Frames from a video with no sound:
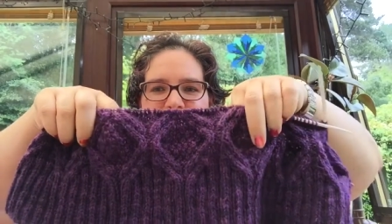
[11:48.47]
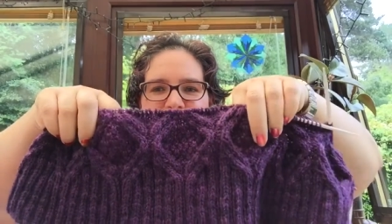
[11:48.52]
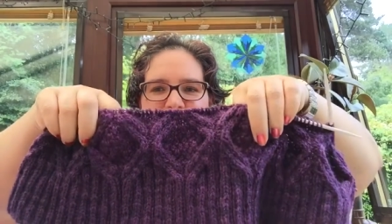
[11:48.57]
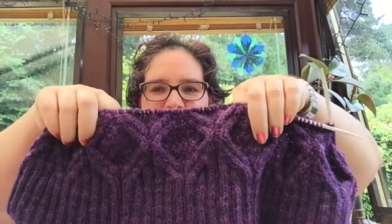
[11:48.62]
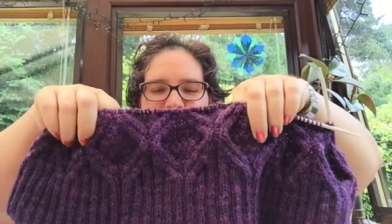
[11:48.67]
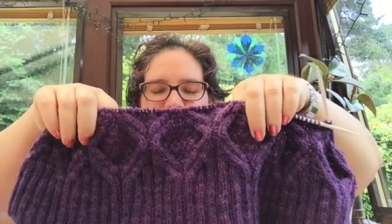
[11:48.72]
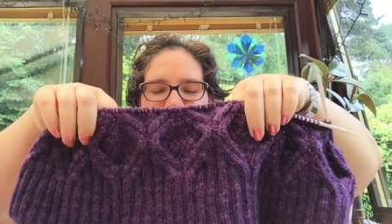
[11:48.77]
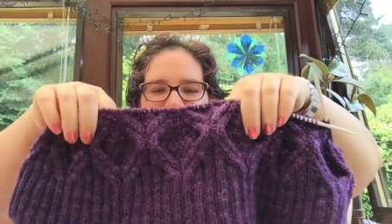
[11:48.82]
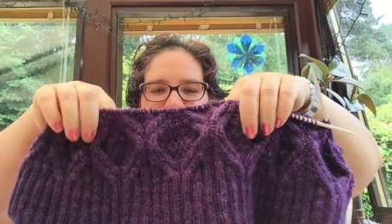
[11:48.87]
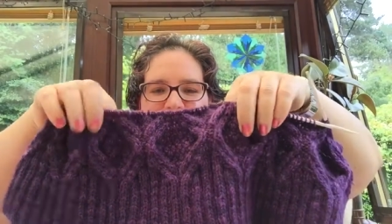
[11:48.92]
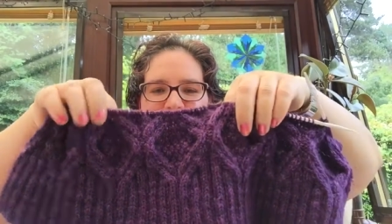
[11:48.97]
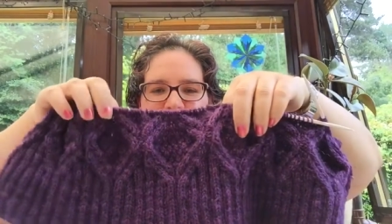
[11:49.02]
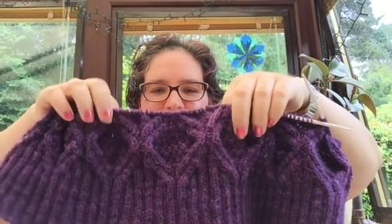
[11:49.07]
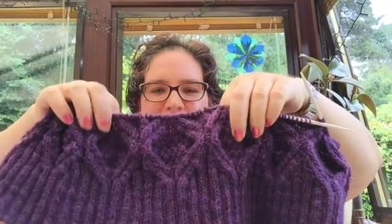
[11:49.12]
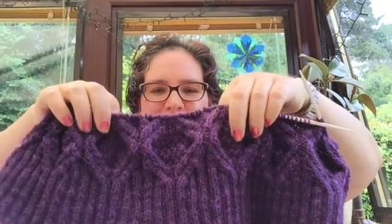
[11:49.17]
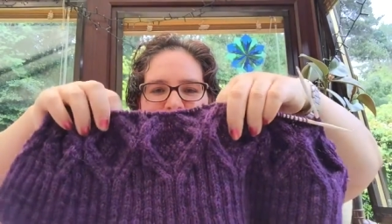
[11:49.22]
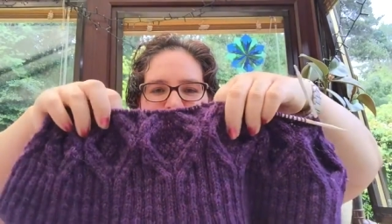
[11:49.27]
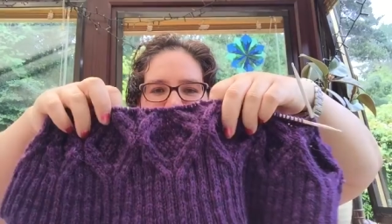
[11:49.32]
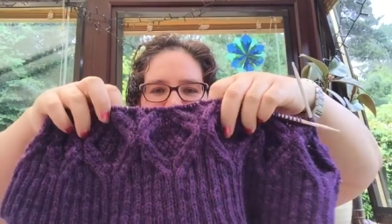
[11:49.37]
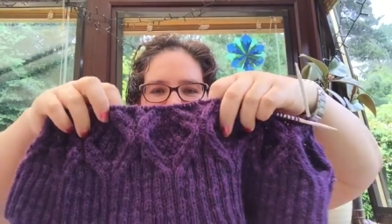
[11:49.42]
that's the
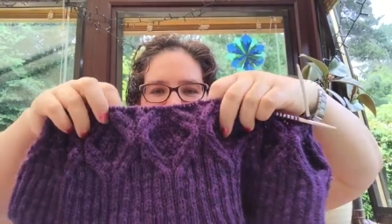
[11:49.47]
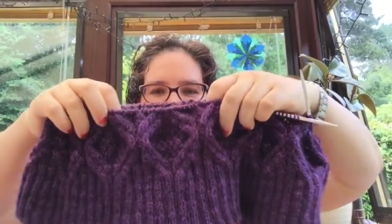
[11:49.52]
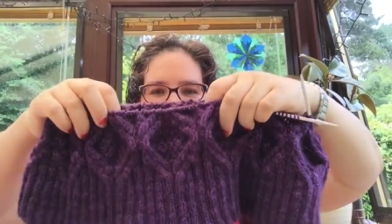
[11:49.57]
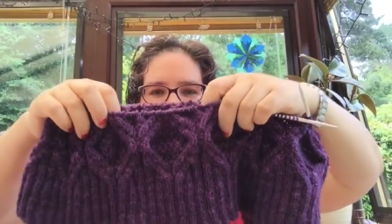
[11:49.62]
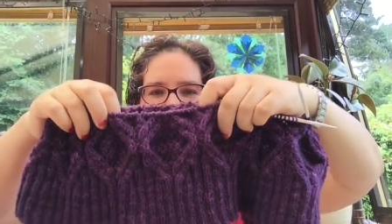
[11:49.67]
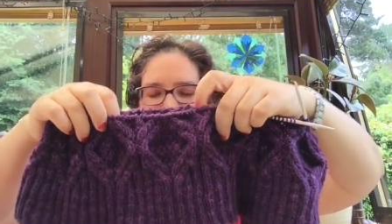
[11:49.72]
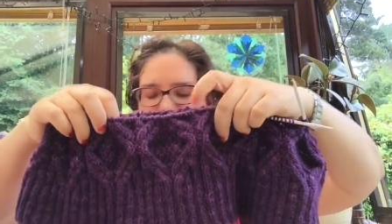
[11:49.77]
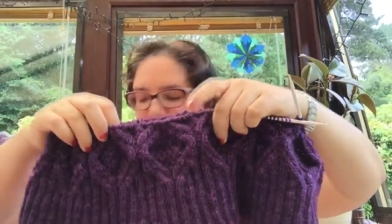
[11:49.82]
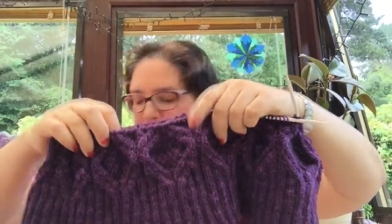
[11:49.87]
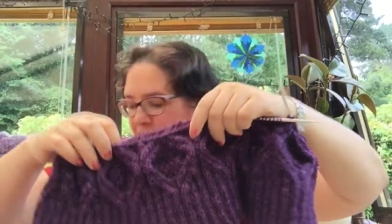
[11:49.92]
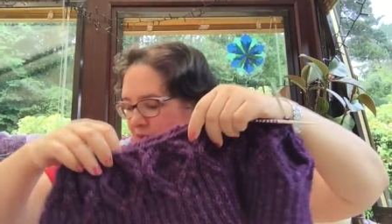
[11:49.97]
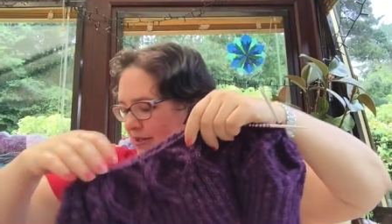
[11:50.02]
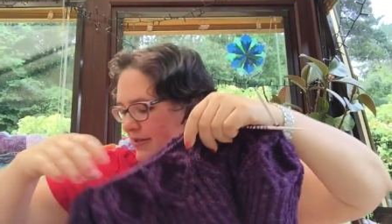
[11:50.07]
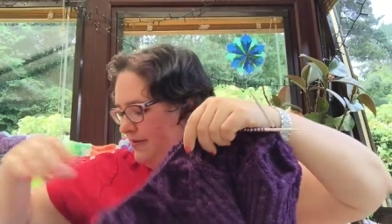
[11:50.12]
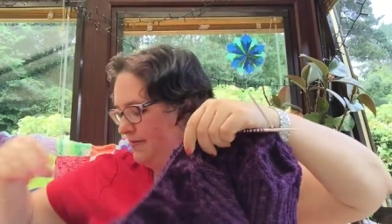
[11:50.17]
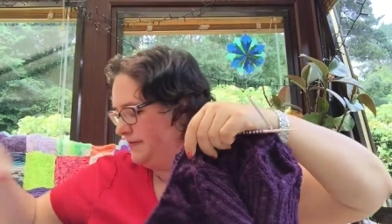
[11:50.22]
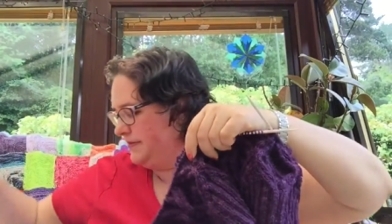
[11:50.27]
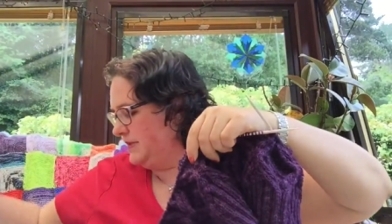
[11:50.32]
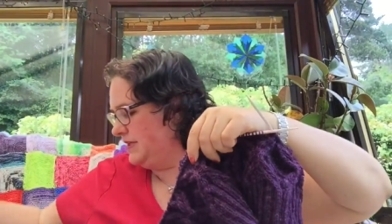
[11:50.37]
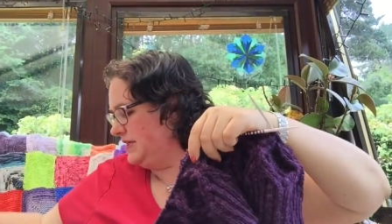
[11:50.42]
cable at the
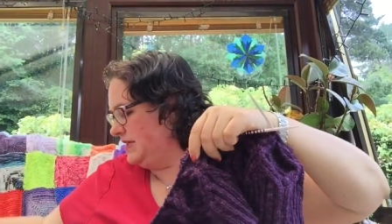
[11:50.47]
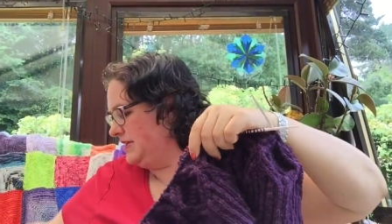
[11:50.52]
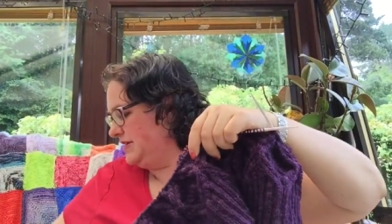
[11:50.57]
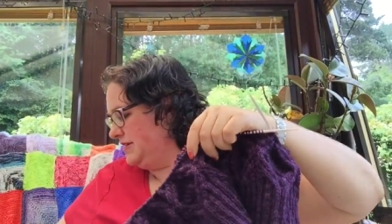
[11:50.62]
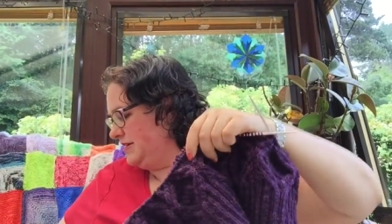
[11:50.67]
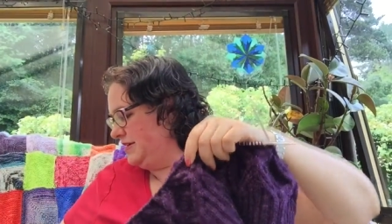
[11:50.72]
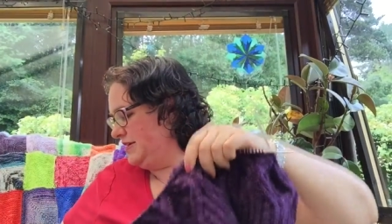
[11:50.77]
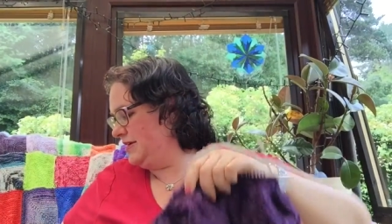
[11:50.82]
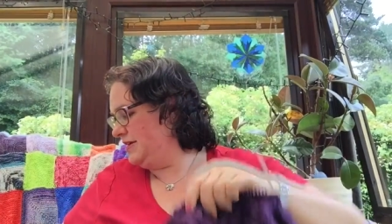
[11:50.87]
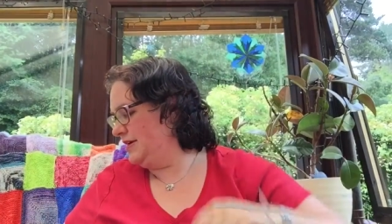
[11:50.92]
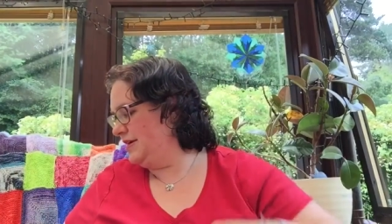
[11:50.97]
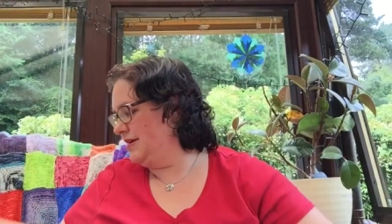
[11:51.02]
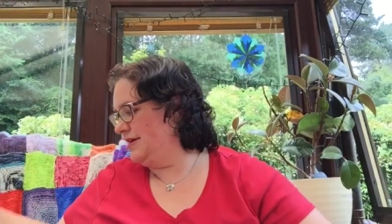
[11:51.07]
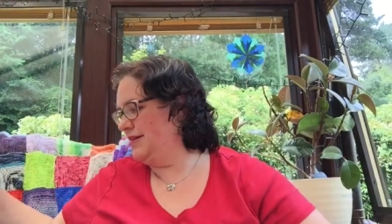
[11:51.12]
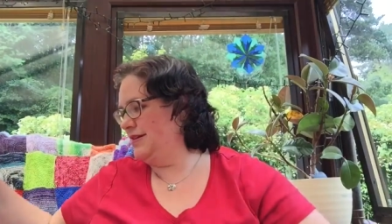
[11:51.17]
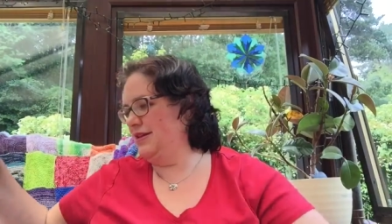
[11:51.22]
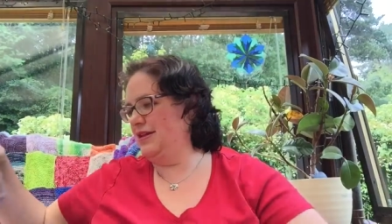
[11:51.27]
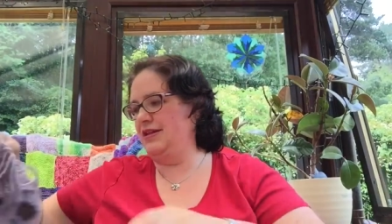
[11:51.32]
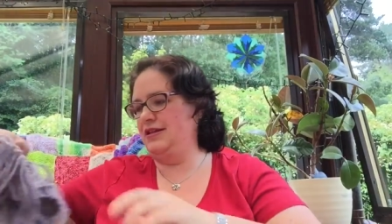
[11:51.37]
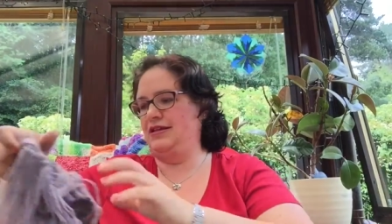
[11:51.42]
bottom.
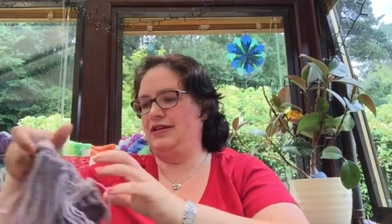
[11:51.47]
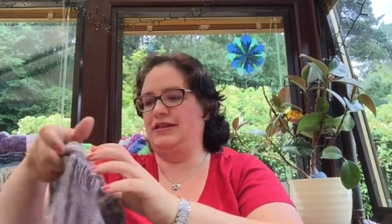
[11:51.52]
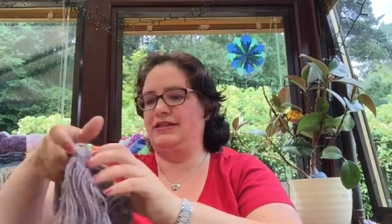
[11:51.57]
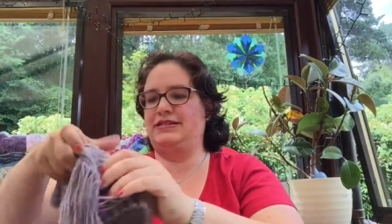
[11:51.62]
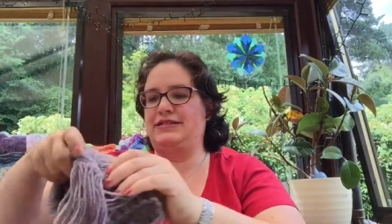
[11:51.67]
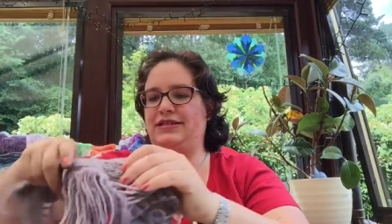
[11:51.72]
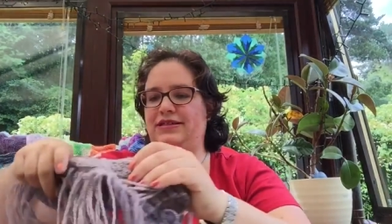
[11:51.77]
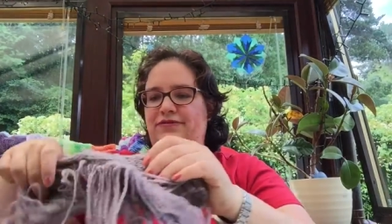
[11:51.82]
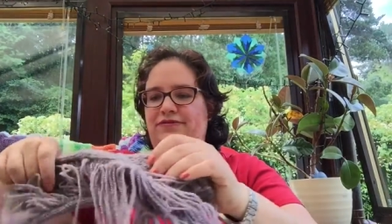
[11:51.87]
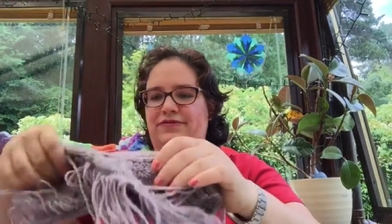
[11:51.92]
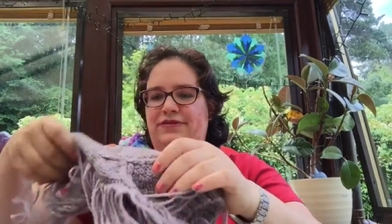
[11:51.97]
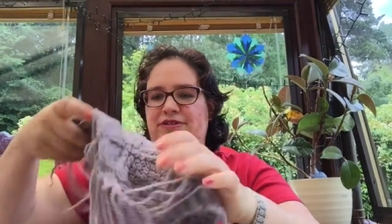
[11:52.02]
And then you can see from the